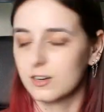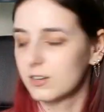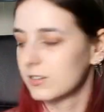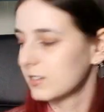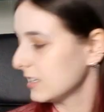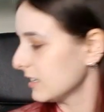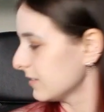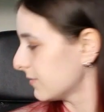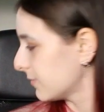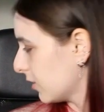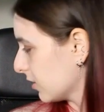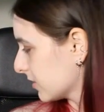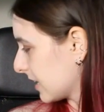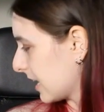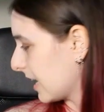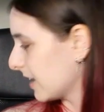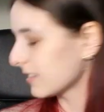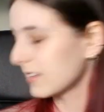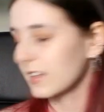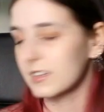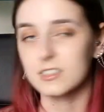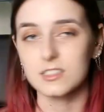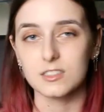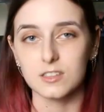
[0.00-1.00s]
like her default
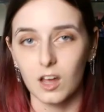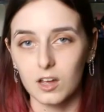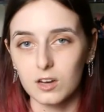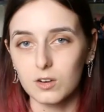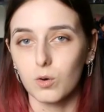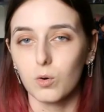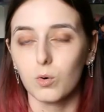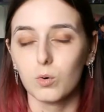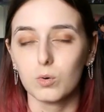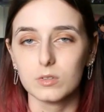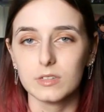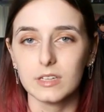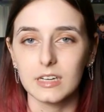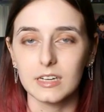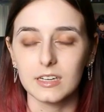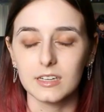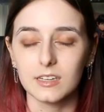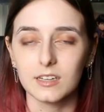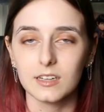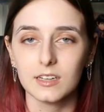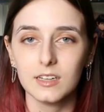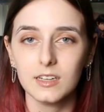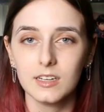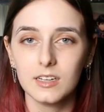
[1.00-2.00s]
hand that's not
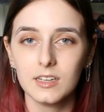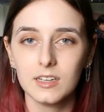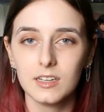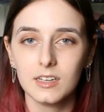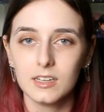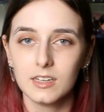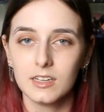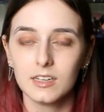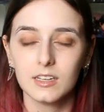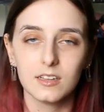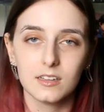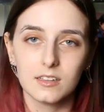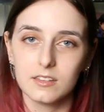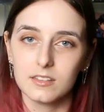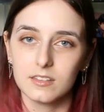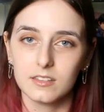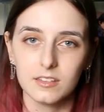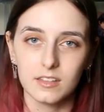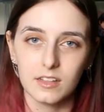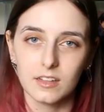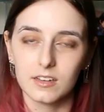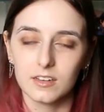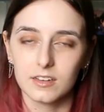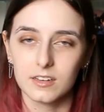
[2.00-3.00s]
holding
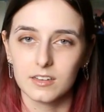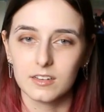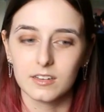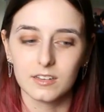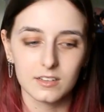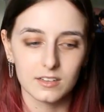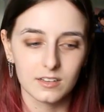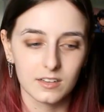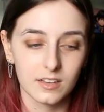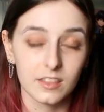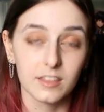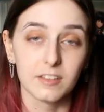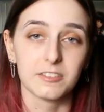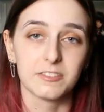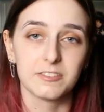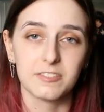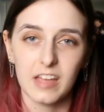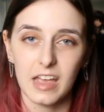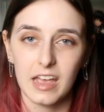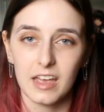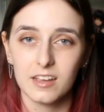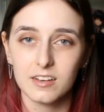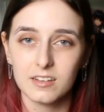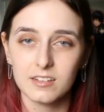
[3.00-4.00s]
the
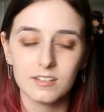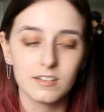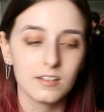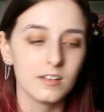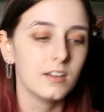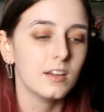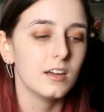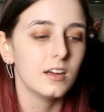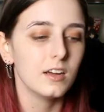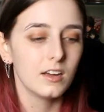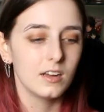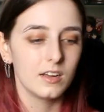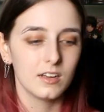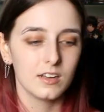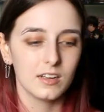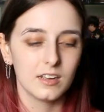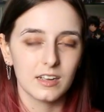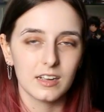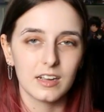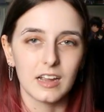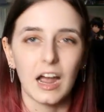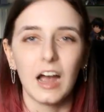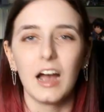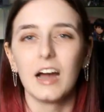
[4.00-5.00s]
fan,
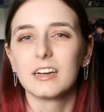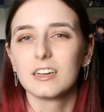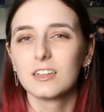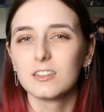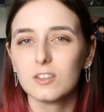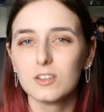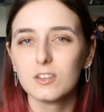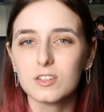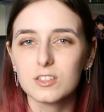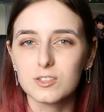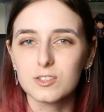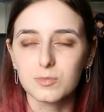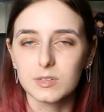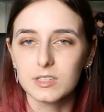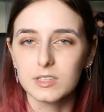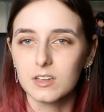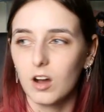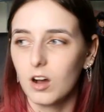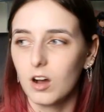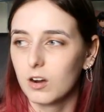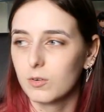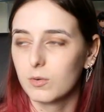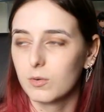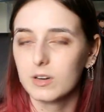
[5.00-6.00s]
kind of looks really
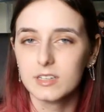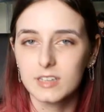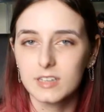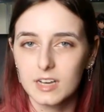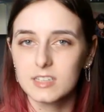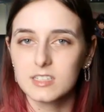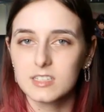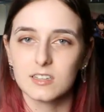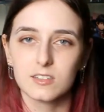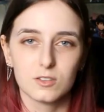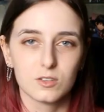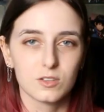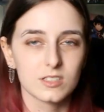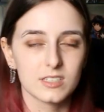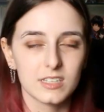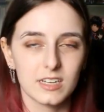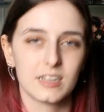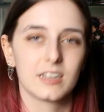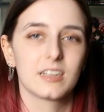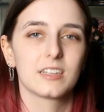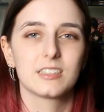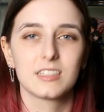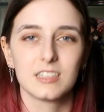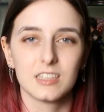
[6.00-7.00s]
awkward because it looks
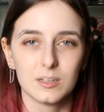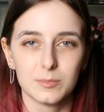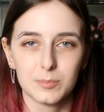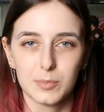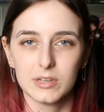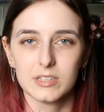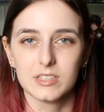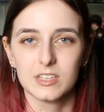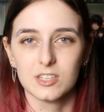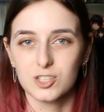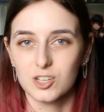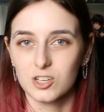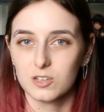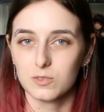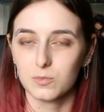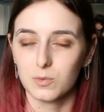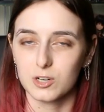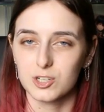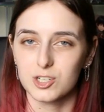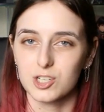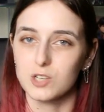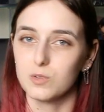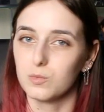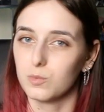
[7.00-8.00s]
like it's in a position
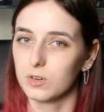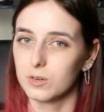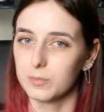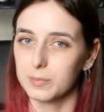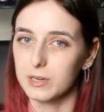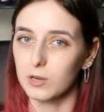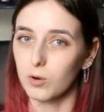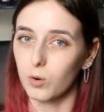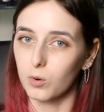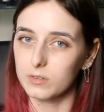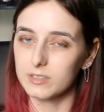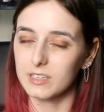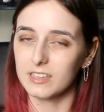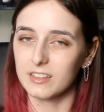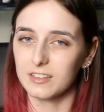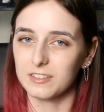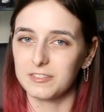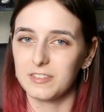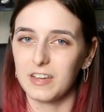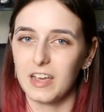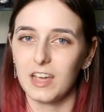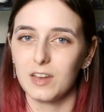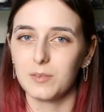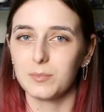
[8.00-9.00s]
where she would be holding
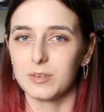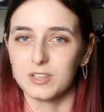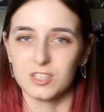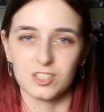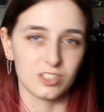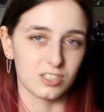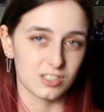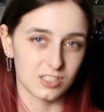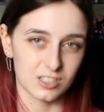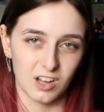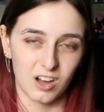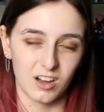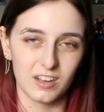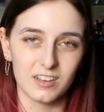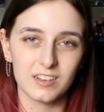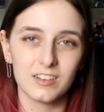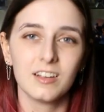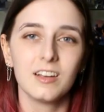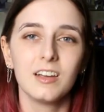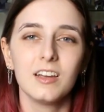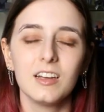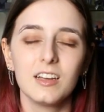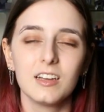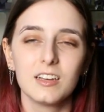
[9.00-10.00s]
the fan, but she's
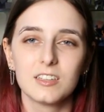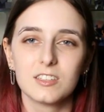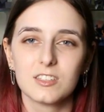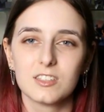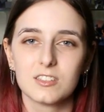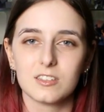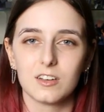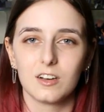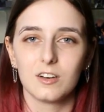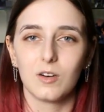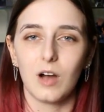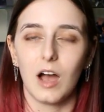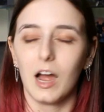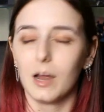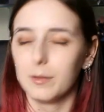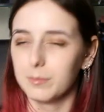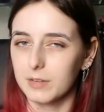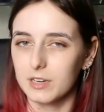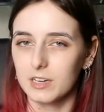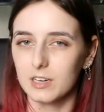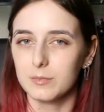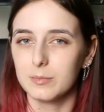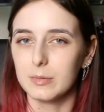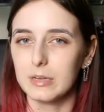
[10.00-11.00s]
not. So
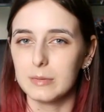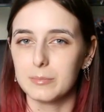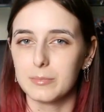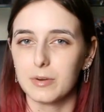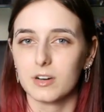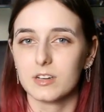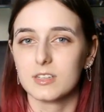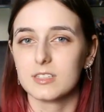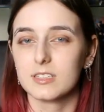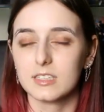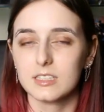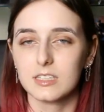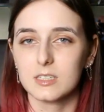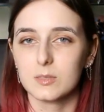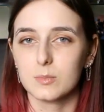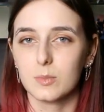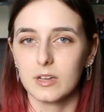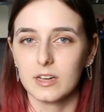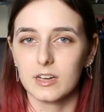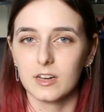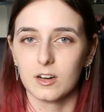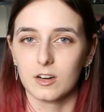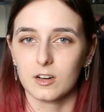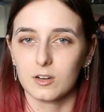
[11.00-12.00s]
I'm going to be personally
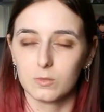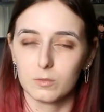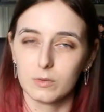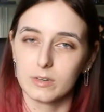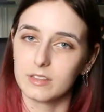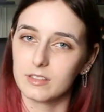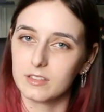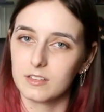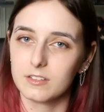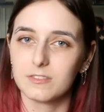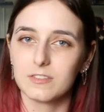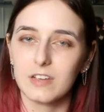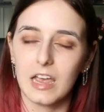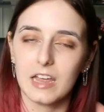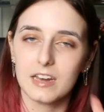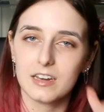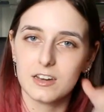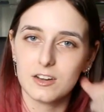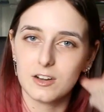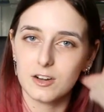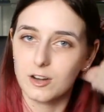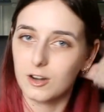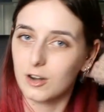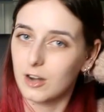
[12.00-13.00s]
displaying her with the
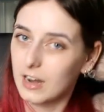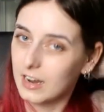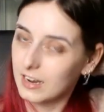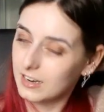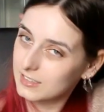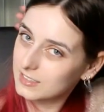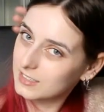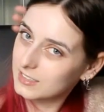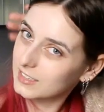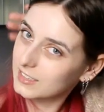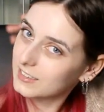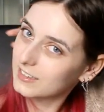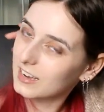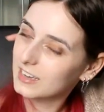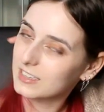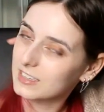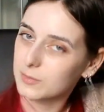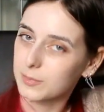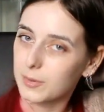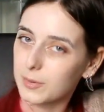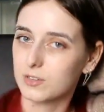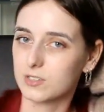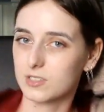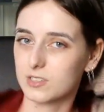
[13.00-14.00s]
fan in her hand as
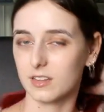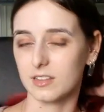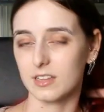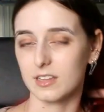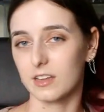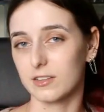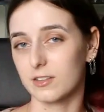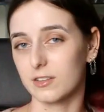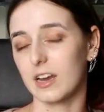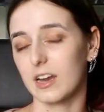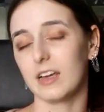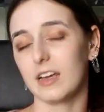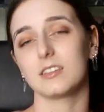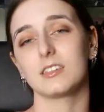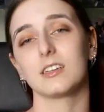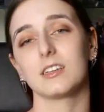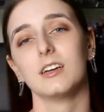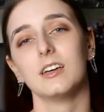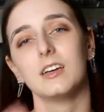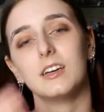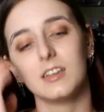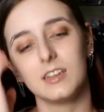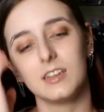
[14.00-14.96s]
opposed to the other hand.